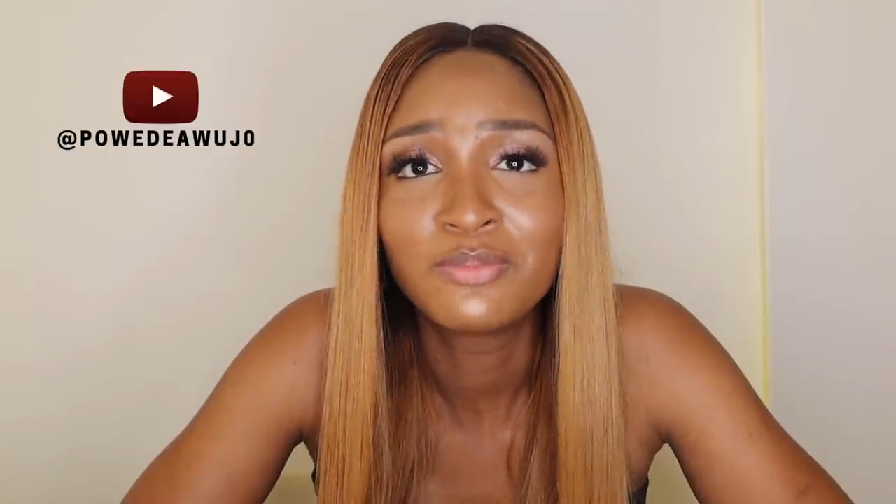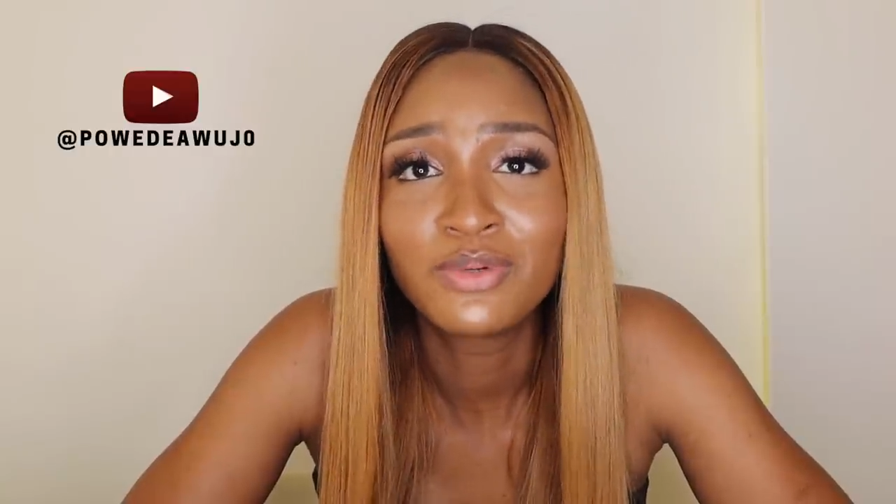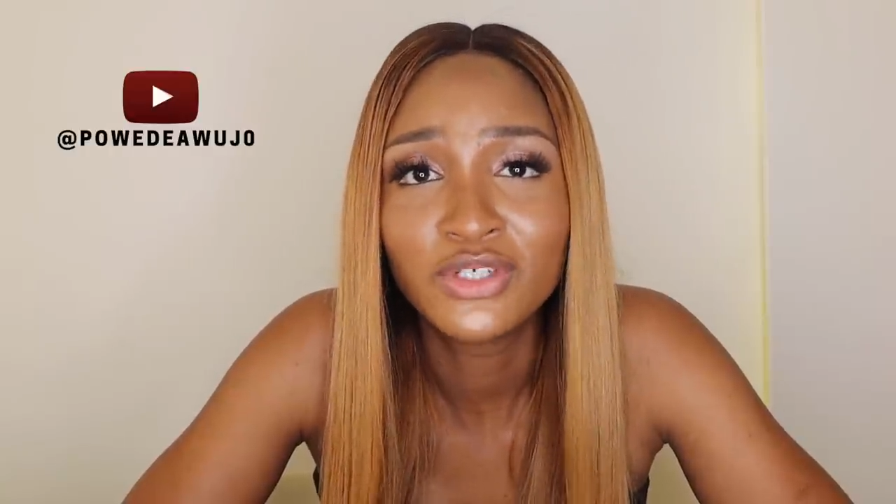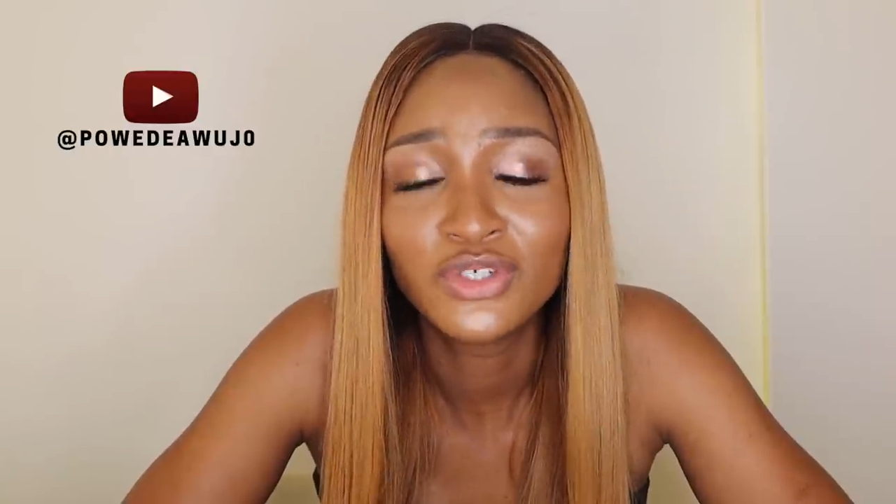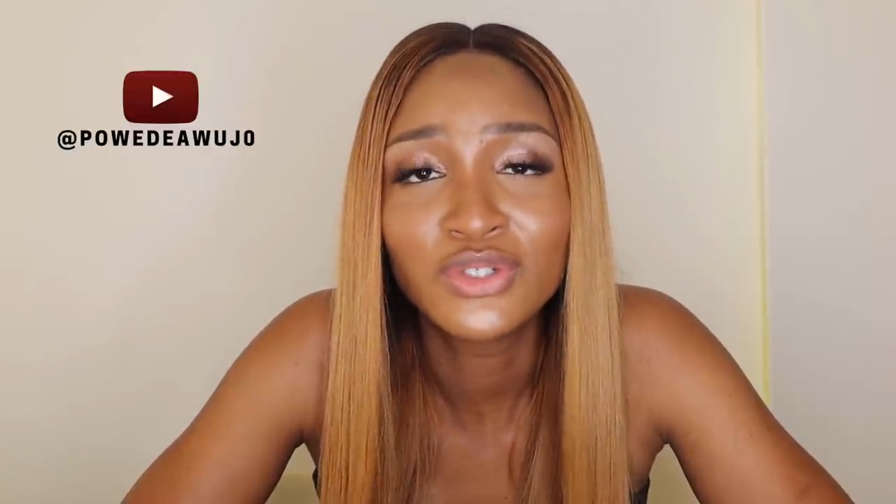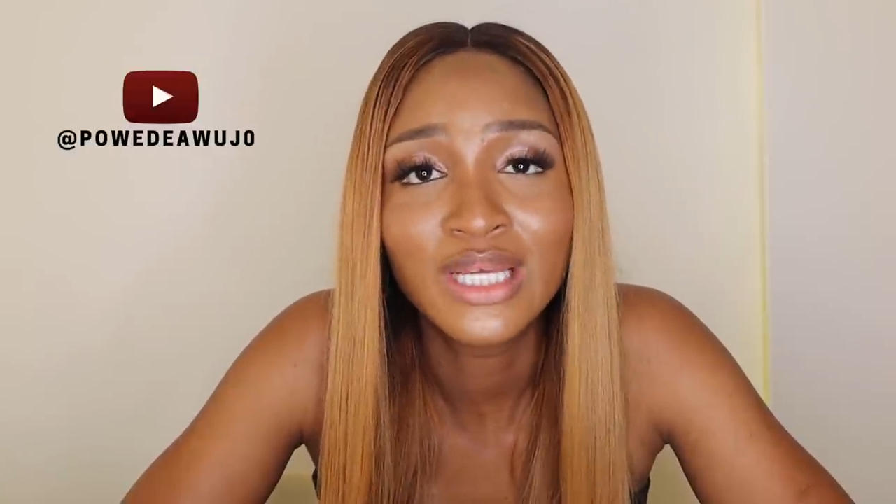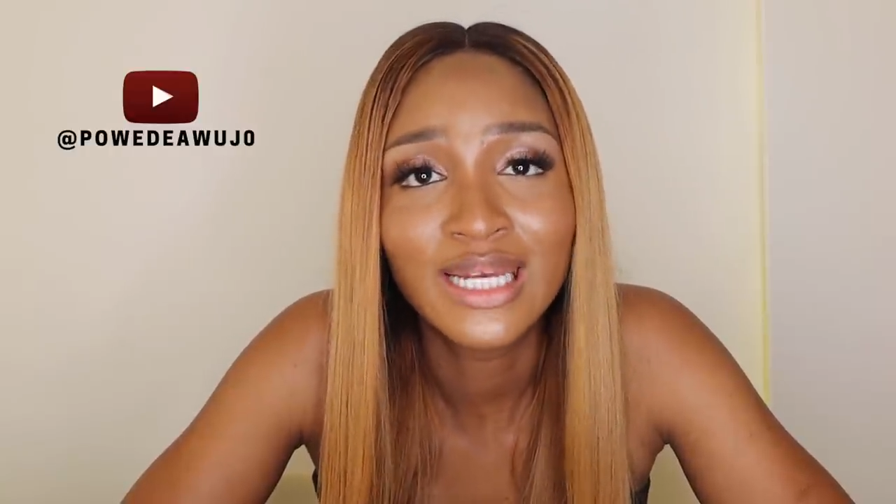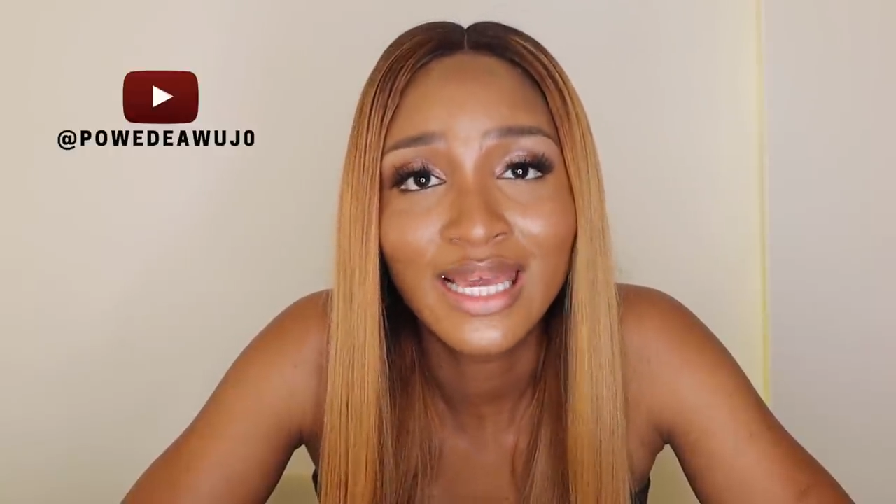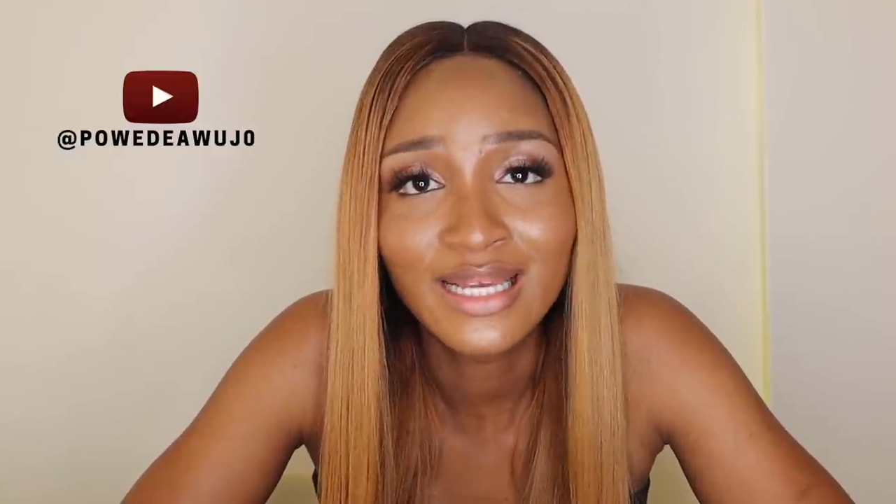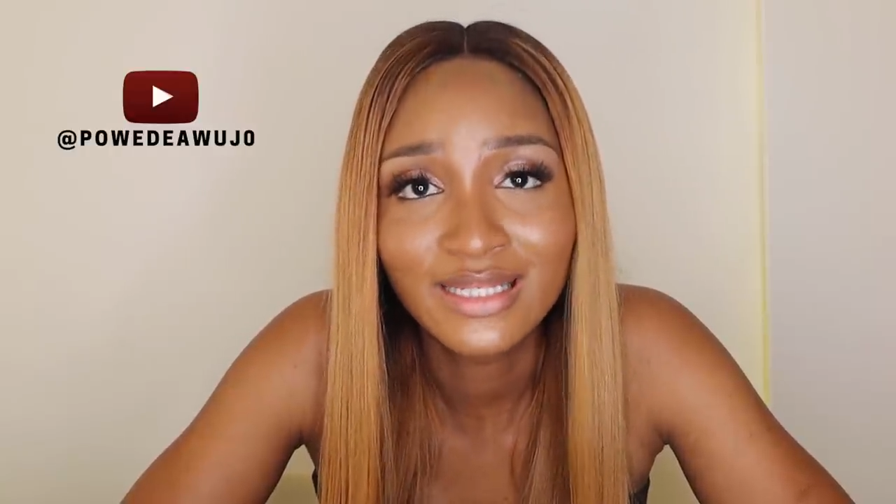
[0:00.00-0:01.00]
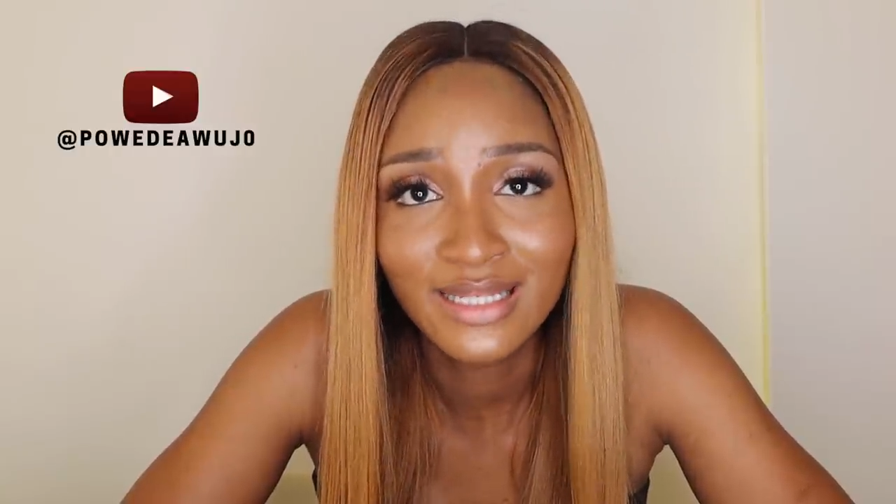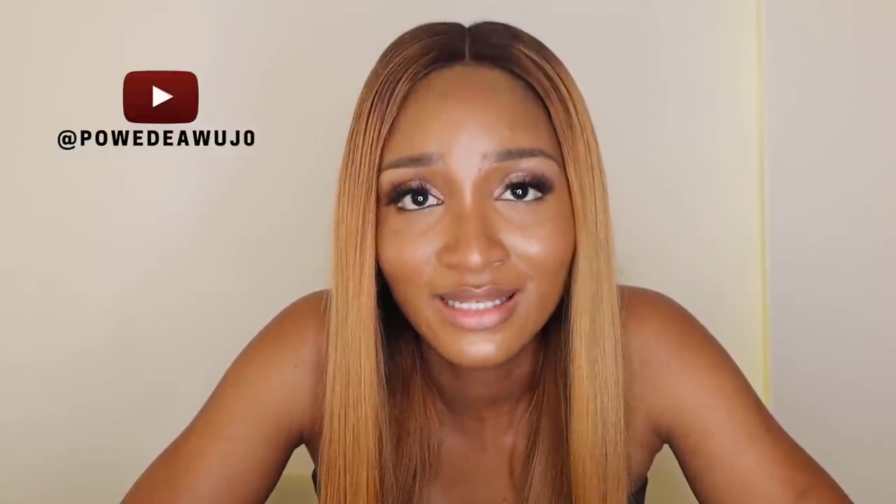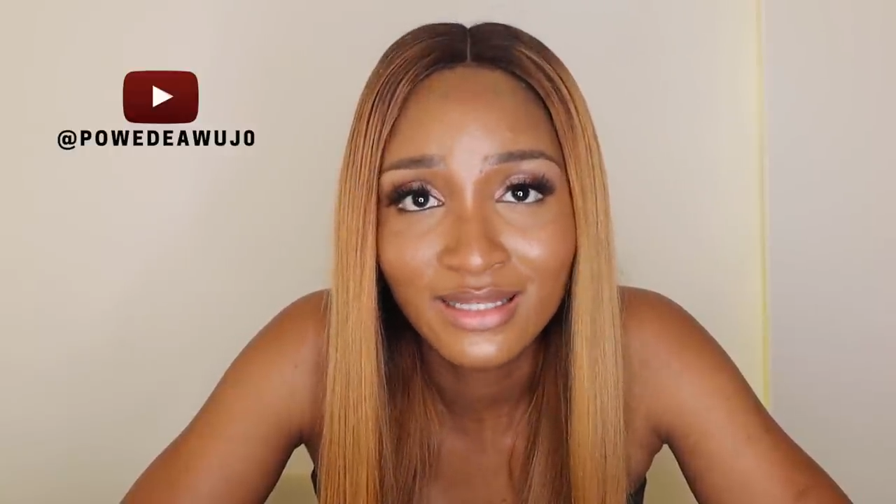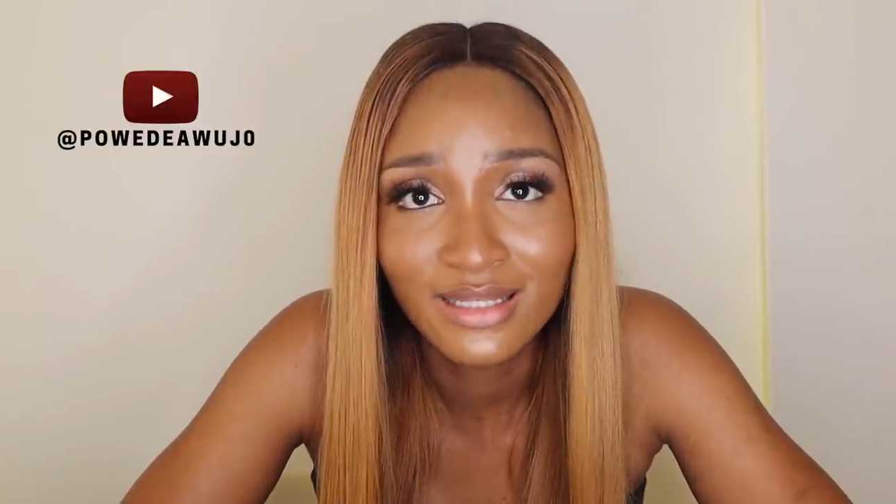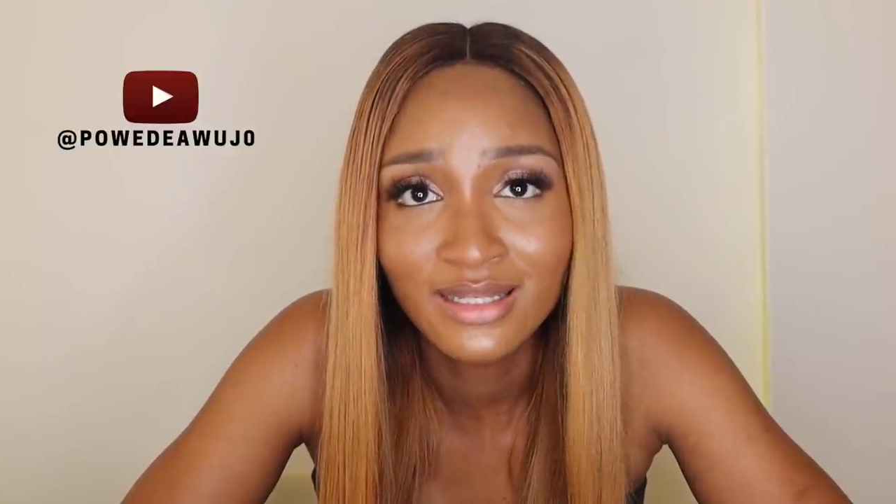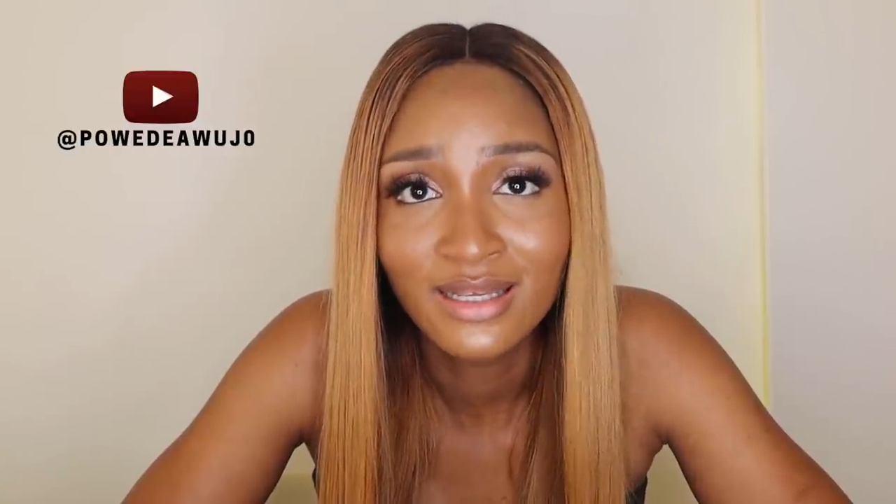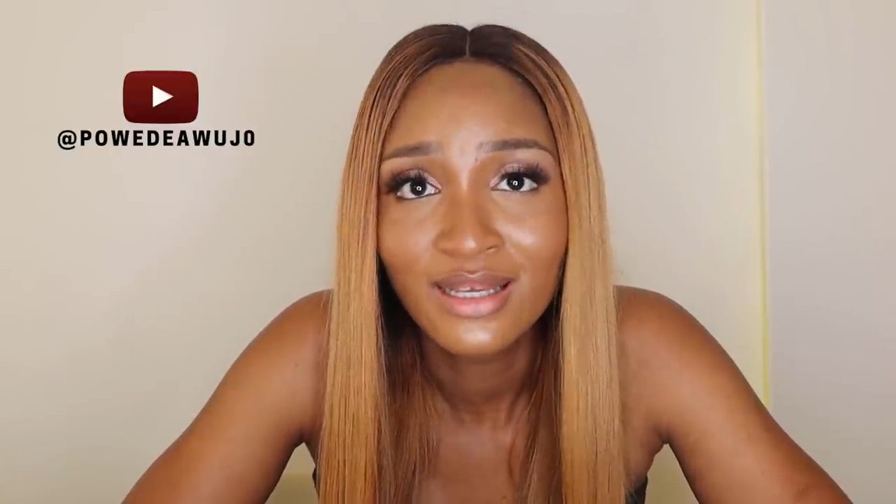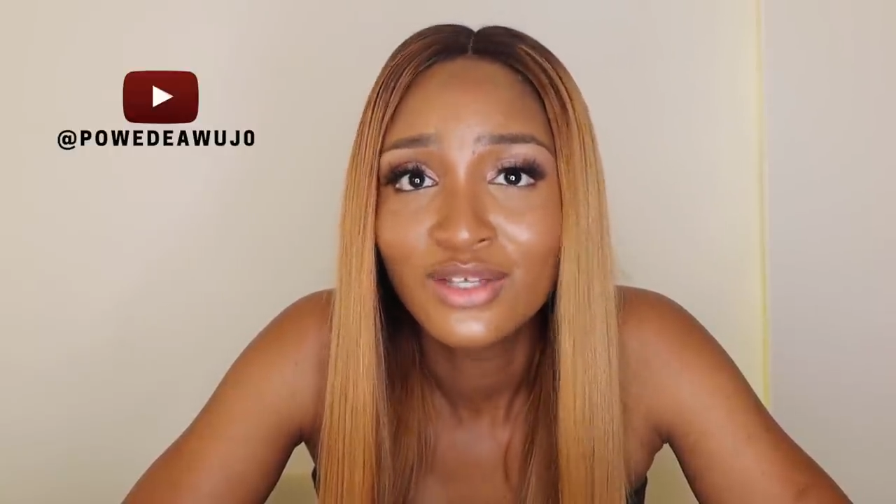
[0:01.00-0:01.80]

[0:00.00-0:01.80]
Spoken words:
depression to an extent.